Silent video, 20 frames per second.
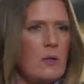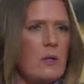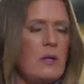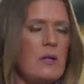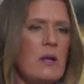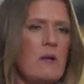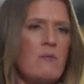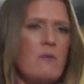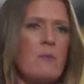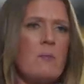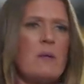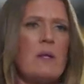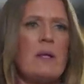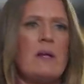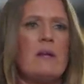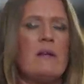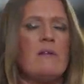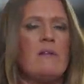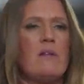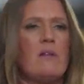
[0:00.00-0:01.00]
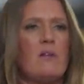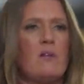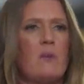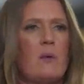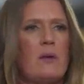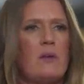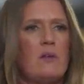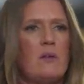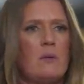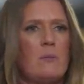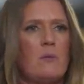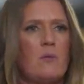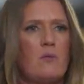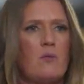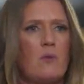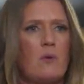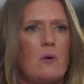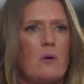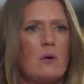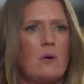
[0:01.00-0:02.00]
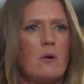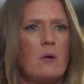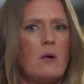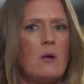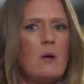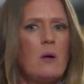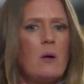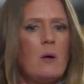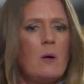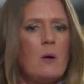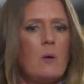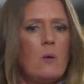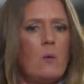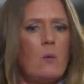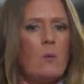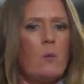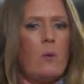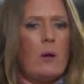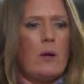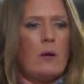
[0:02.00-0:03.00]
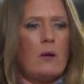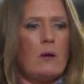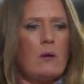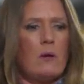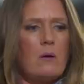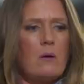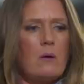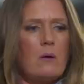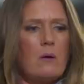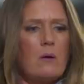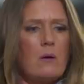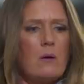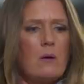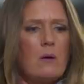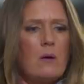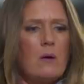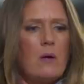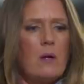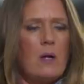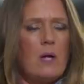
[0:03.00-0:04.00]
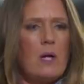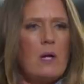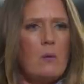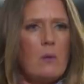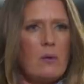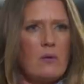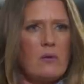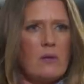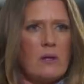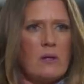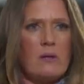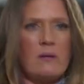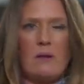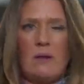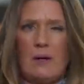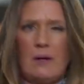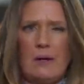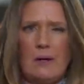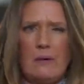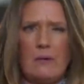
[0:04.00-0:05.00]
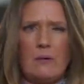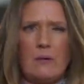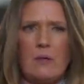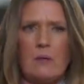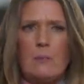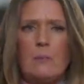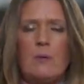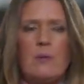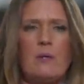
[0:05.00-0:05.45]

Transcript: He'd never been in a situation before where he wasn't entirely